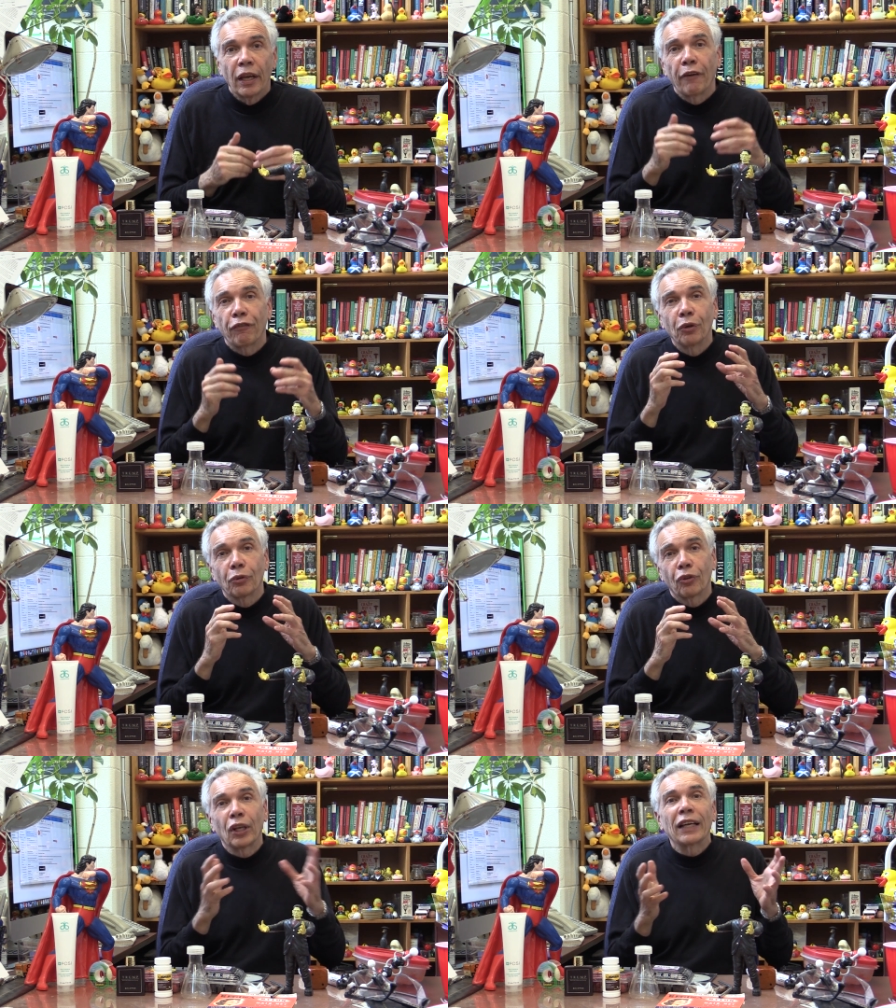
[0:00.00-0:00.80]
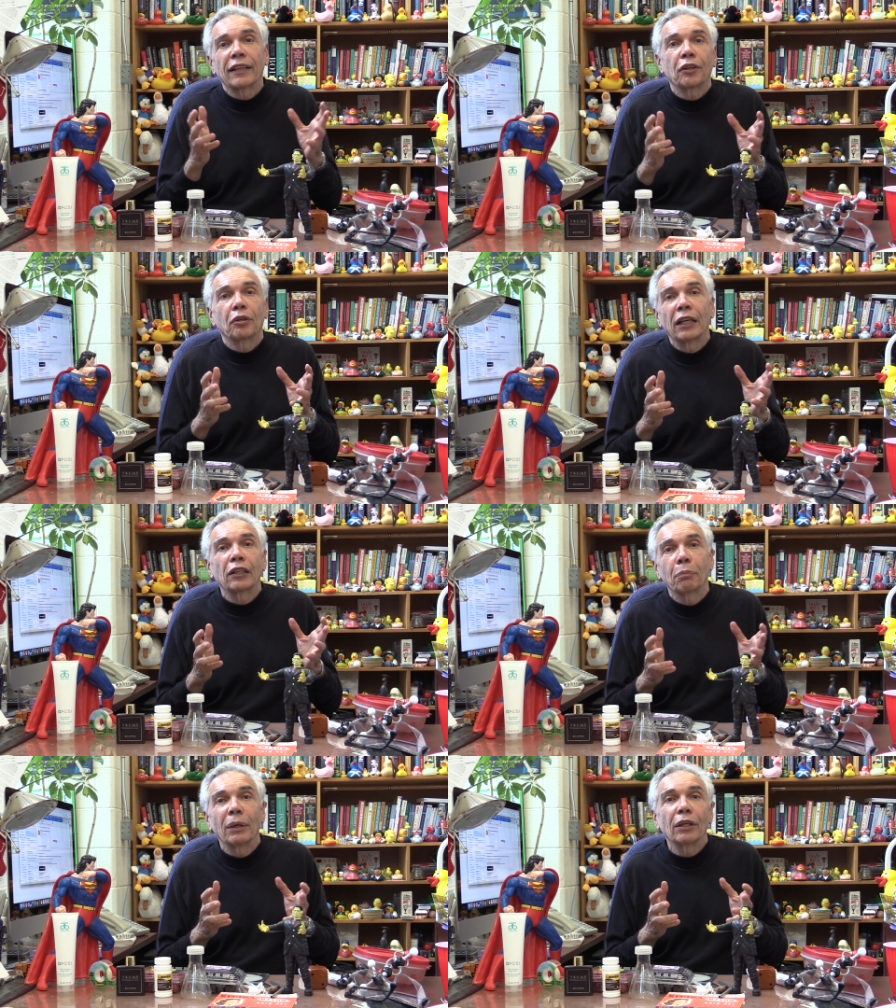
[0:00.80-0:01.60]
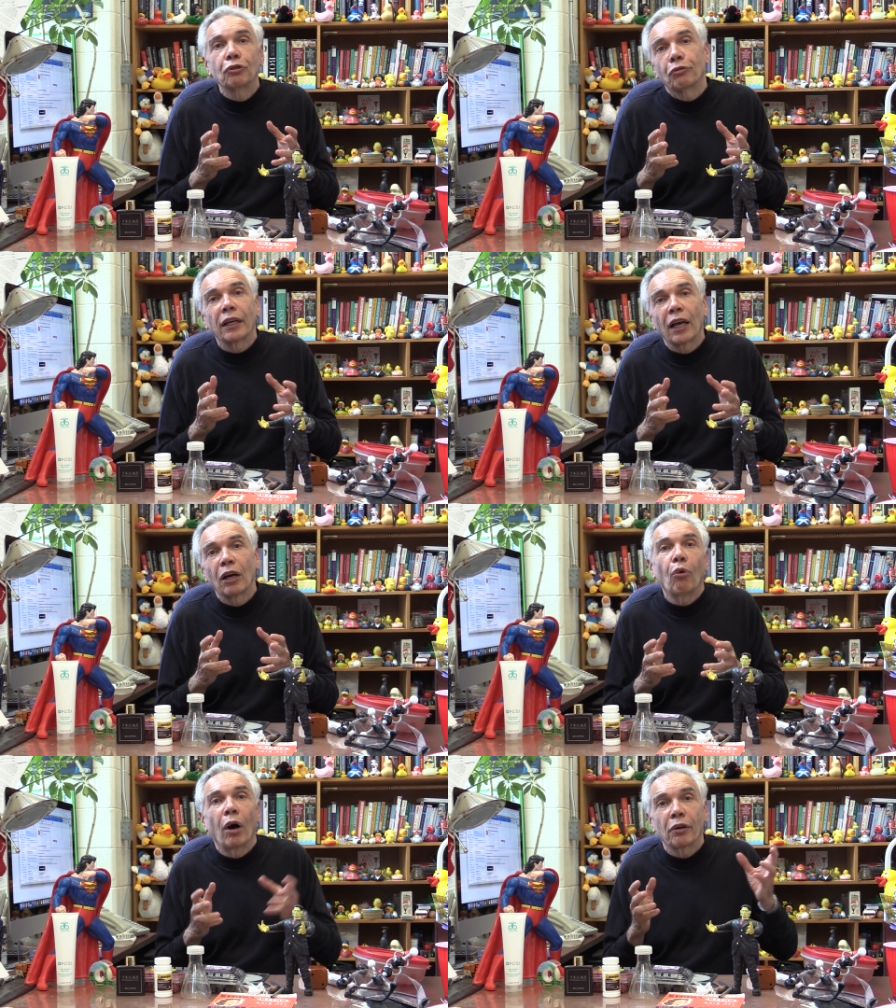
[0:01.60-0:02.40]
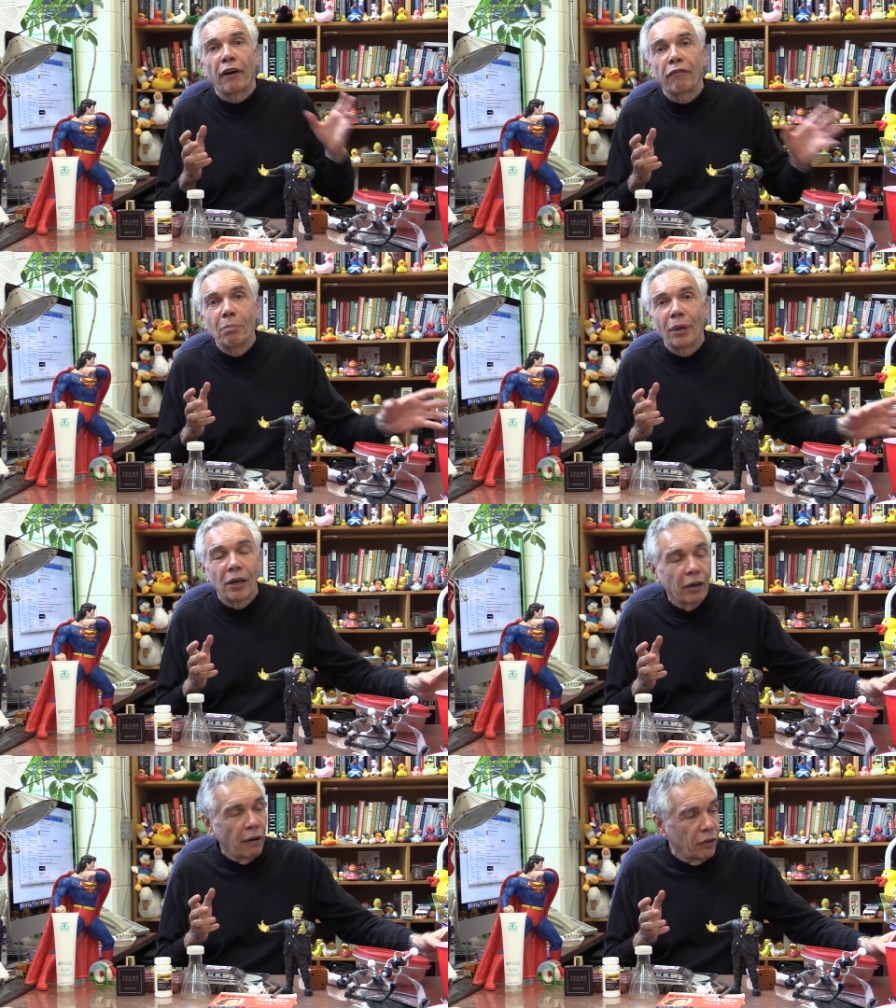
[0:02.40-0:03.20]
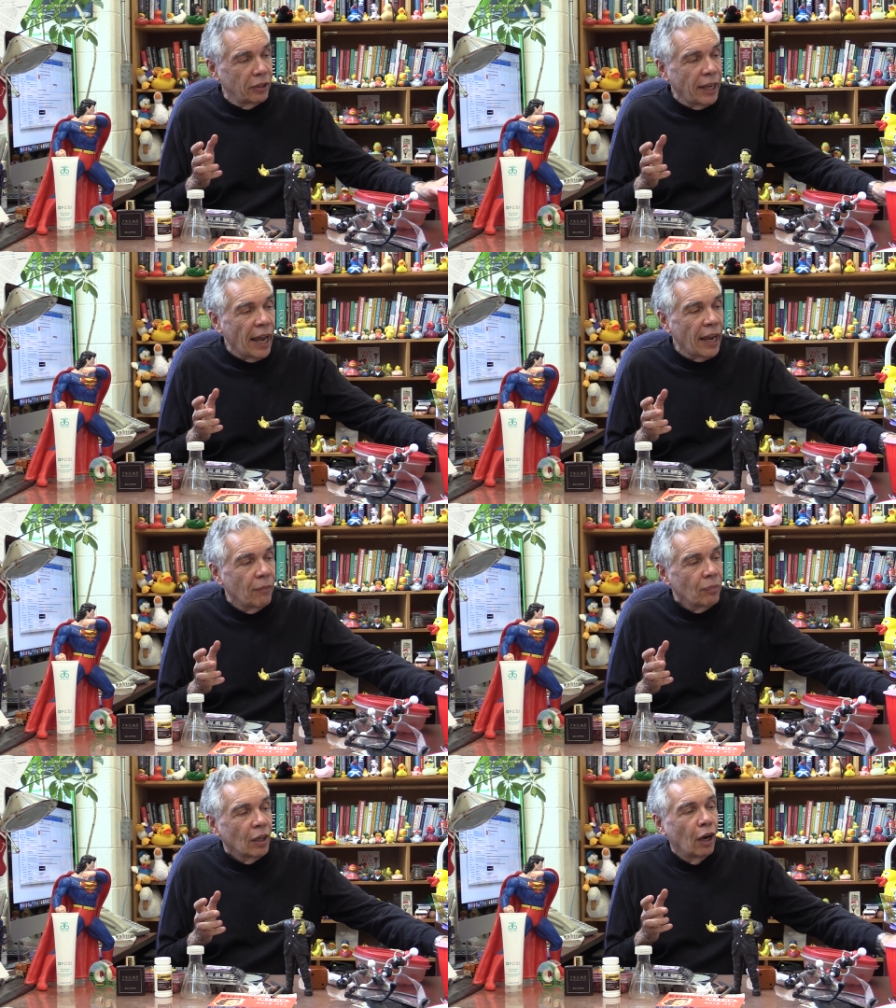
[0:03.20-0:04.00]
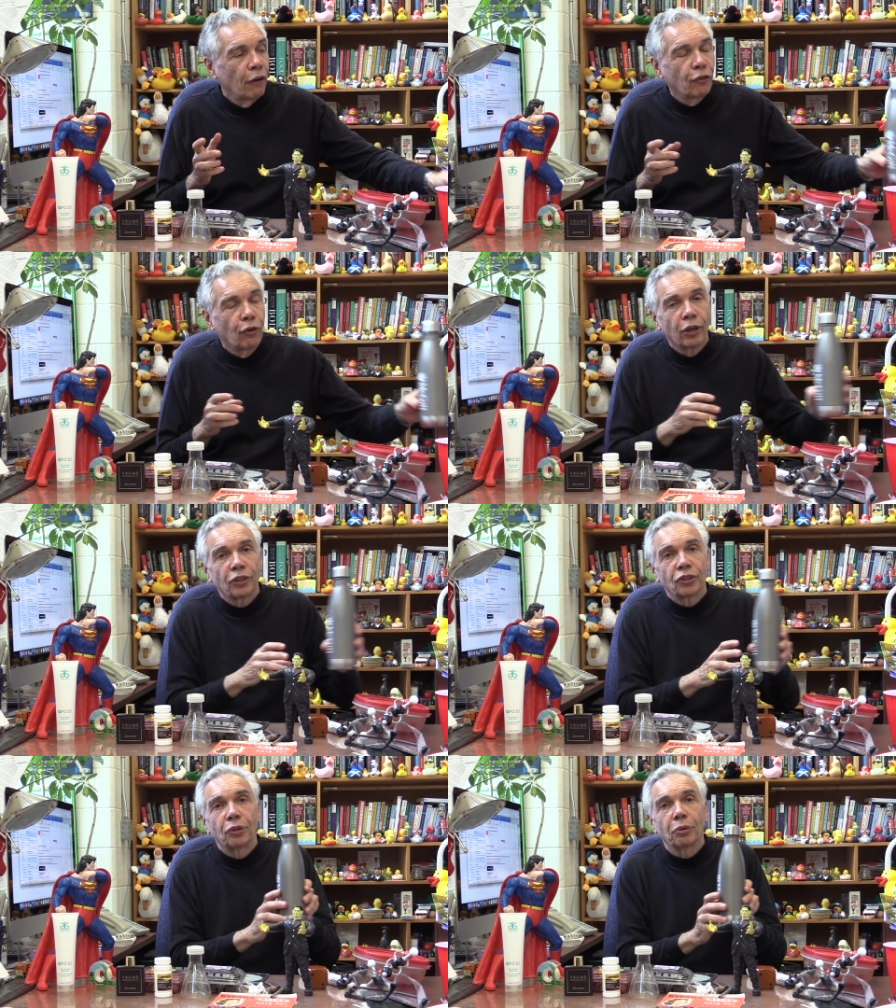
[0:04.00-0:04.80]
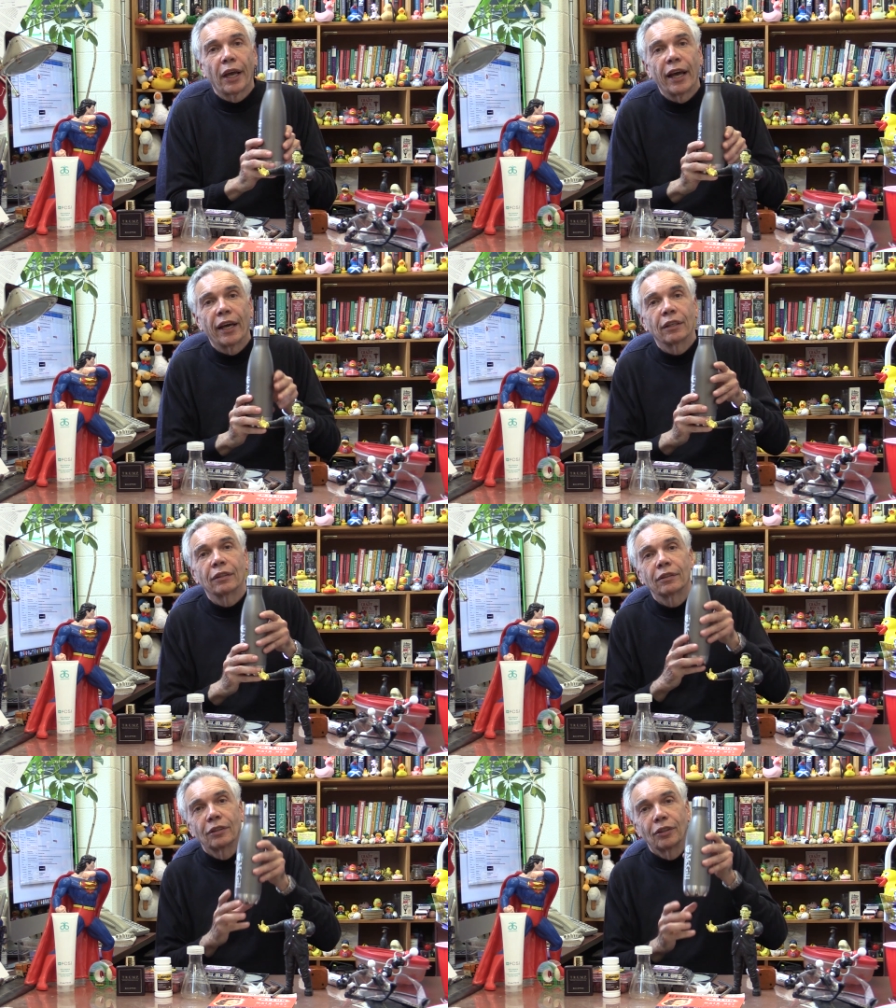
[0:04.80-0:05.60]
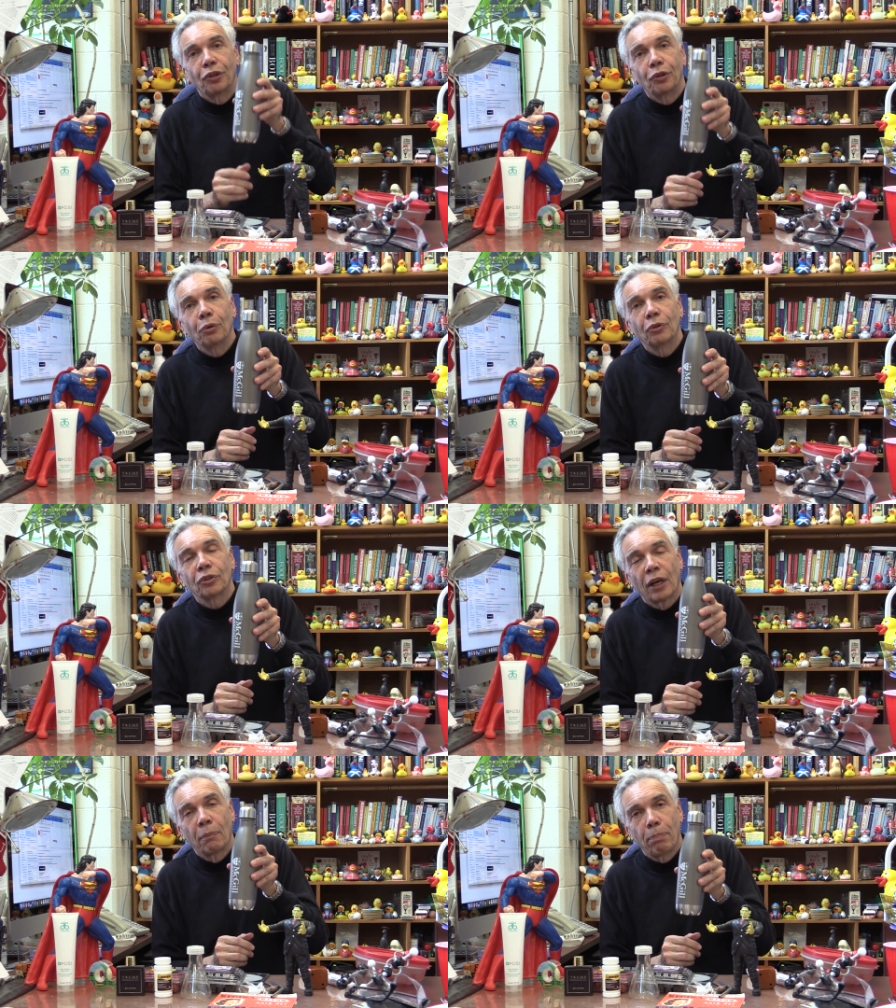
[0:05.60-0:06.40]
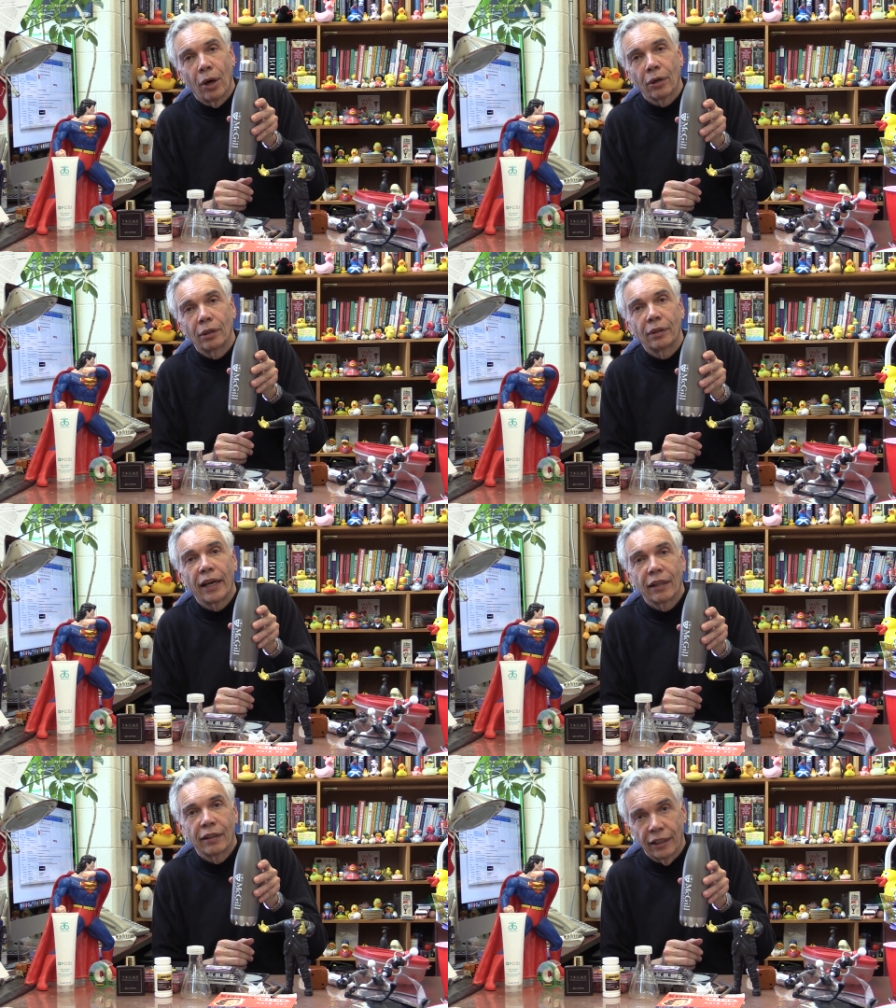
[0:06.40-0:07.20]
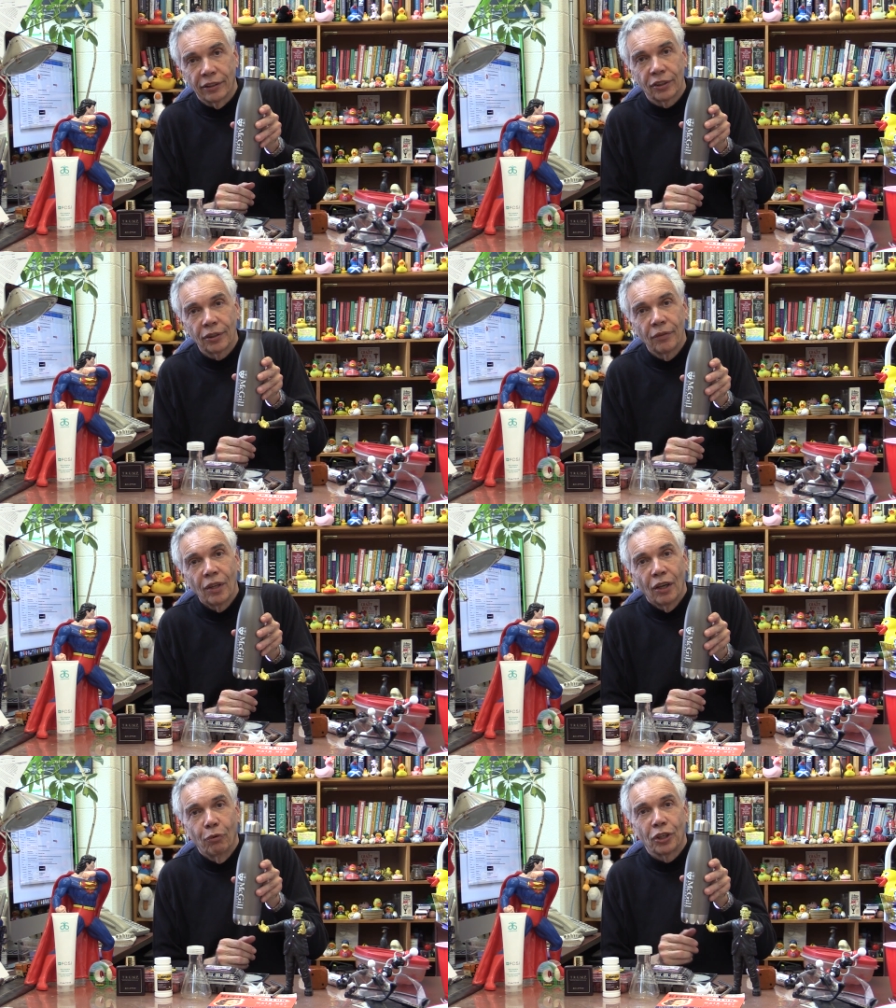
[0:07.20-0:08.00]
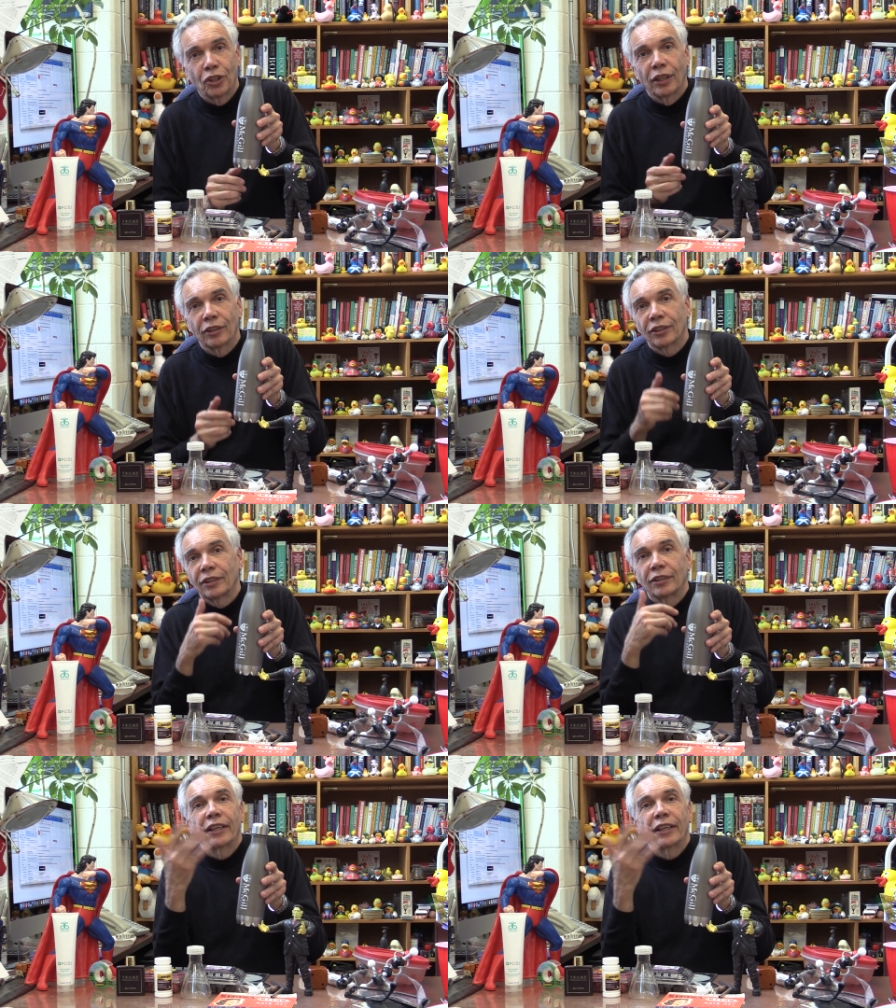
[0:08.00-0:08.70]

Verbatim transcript: If you think that you need to be drinking water every minute every day, of course you can use a bottle like this, which is